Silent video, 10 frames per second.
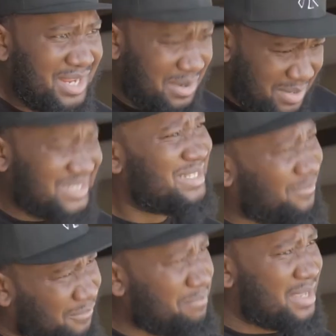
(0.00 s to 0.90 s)
Nigga, what's in
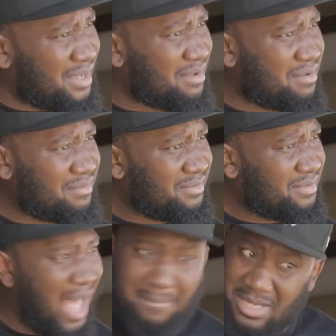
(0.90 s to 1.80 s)
it for me?
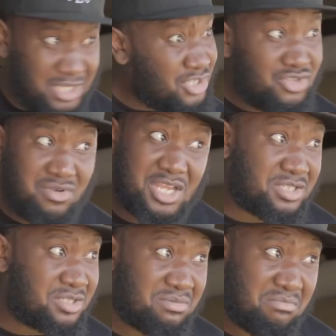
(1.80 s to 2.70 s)
I'm in the
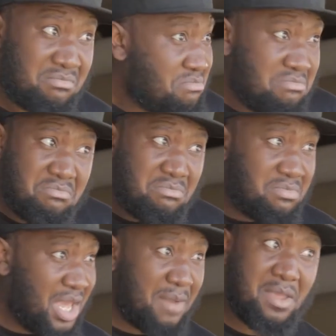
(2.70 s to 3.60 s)
streets.
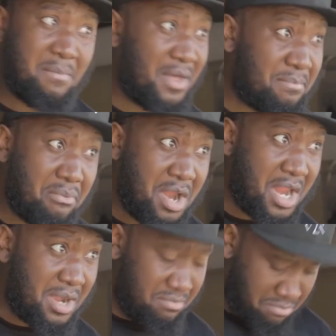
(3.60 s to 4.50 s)
Gotta be about the bread.